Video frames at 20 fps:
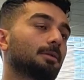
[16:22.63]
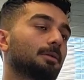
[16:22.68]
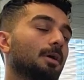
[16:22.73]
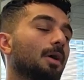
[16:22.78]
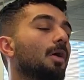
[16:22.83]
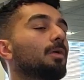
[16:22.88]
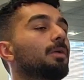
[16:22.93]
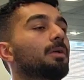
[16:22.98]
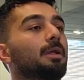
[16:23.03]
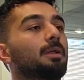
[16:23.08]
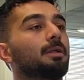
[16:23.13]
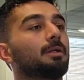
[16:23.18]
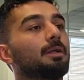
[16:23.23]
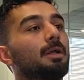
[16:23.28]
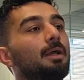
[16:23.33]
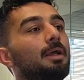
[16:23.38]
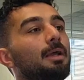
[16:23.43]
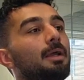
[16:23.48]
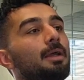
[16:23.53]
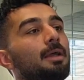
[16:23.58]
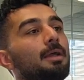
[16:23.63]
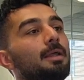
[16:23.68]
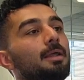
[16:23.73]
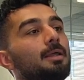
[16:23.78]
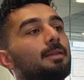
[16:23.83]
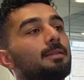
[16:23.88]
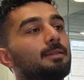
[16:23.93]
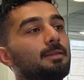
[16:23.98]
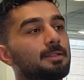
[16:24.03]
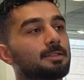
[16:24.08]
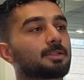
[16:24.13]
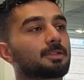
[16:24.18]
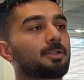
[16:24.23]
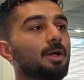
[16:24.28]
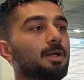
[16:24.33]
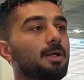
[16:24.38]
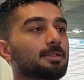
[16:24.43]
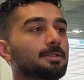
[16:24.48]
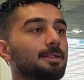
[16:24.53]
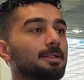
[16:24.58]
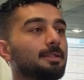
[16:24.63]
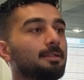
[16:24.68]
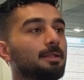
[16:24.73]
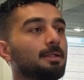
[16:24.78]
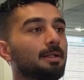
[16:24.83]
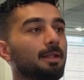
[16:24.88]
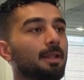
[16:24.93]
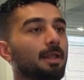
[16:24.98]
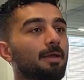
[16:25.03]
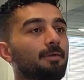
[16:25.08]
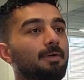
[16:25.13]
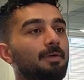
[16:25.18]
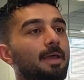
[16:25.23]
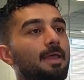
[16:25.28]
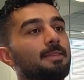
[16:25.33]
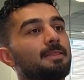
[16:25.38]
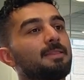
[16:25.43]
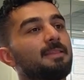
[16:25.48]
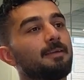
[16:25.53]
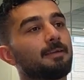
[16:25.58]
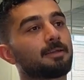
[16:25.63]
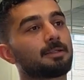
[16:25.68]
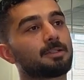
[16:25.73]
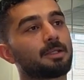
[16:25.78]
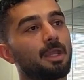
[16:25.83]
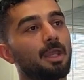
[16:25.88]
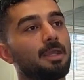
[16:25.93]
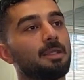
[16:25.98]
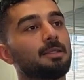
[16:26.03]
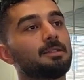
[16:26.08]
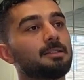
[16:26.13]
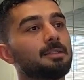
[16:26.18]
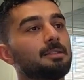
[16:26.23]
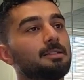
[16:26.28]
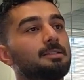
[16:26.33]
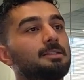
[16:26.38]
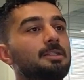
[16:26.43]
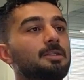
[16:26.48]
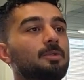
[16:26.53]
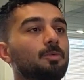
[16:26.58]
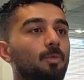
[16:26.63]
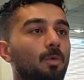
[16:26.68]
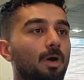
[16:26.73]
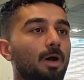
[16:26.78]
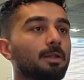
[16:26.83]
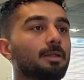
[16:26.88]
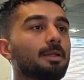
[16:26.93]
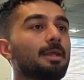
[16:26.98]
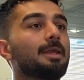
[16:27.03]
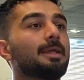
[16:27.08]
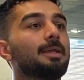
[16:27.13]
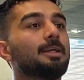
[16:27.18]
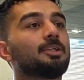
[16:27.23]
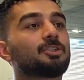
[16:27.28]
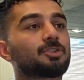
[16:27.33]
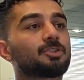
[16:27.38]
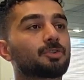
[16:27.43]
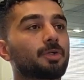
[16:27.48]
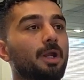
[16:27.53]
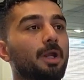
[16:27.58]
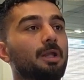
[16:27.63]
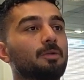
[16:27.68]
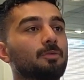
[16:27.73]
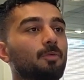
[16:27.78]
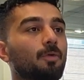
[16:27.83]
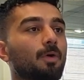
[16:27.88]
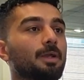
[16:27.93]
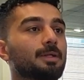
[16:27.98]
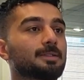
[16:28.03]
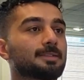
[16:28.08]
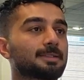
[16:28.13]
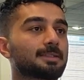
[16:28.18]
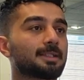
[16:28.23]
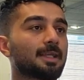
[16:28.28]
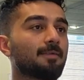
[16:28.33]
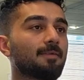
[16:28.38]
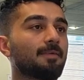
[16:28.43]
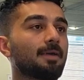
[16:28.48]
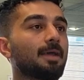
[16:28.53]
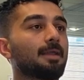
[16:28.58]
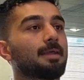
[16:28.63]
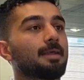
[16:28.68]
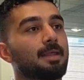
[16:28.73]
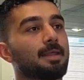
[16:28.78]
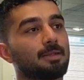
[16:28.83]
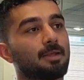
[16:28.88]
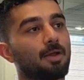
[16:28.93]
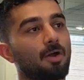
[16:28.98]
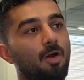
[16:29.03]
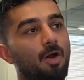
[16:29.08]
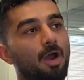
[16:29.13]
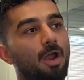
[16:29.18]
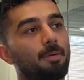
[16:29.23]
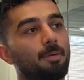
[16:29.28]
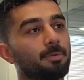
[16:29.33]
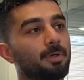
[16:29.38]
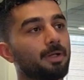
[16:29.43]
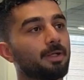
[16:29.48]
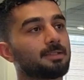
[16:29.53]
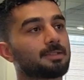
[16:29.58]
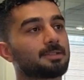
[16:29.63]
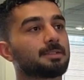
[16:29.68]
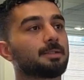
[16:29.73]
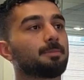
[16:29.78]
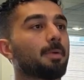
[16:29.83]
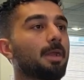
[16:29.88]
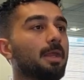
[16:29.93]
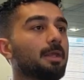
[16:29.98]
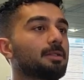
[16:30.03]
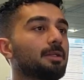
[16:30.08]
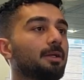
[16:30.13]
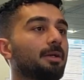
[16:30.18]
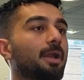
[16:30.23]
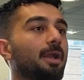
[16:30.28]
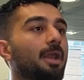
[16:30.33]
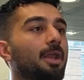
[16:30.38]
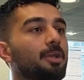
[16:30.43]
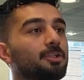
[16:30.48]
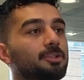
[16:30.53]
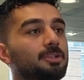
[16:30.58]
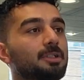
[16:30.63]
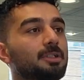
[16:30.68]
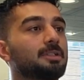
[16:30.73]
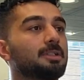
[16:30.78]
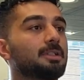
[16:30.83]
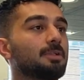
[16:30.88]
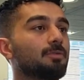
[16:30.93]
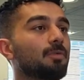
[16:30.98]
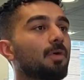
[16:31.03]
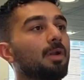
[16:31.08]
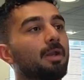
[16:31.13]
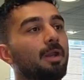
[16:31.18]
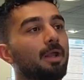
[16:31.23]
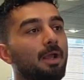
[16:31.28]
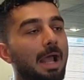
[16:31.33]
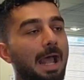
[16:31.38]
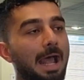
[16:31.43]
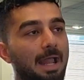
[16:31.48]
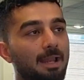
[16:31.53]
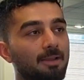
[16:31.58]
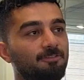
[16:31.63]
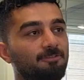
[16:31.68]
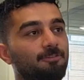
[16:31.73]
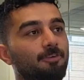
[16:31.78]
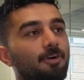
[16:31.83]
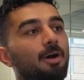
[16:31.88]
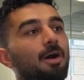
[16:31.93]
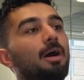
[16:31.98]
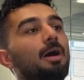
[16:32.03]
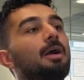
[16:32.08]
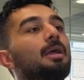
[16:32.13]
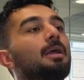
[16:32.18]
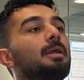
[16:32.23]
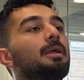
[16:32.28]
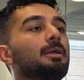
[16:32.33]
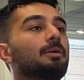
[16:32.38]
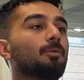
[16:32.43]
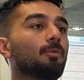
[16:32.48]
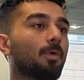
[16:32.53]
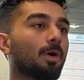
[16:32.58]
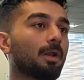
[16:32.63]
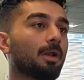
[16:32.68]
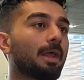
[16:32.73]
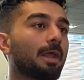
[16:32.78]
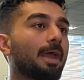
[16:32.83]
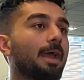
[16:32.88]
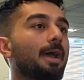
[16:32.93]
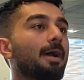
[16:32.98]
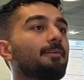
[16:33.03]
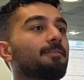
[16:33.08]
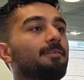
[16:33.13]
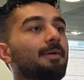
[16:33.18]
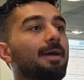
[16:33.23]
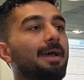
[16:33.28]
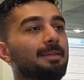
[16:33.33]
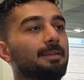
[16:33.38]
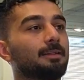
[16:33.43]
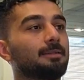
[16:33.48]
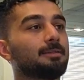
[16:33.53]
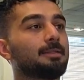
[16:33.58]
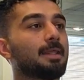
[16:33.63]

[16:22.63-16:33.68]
Okay. Discussed in 11, the KDT1 is trained via 7 and the hybrid estimator HDT1 alpha 1/2 and the